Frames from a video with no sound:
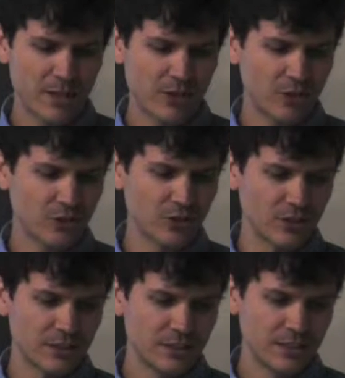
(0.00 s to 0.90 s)
that
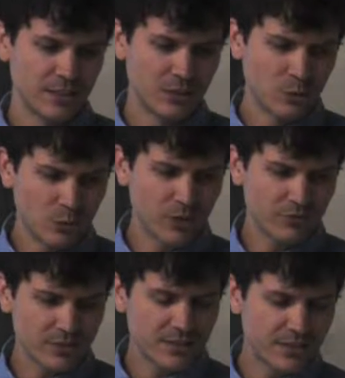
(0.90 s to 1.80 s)
article, while
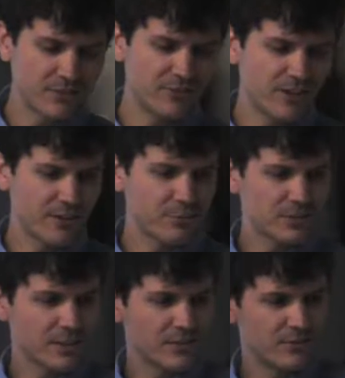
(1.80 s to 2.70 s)
roughly
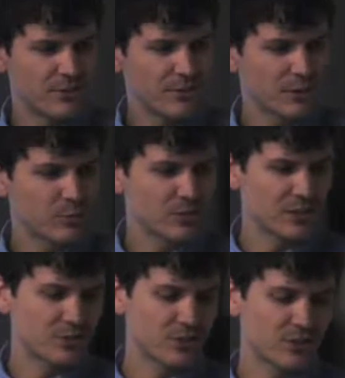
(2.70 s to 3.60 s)
75% of developers
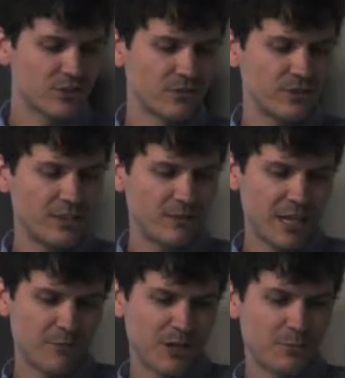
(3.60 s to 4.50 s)
at traditional video
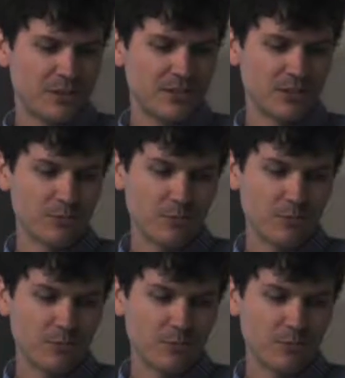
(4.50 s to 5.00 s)
game companies are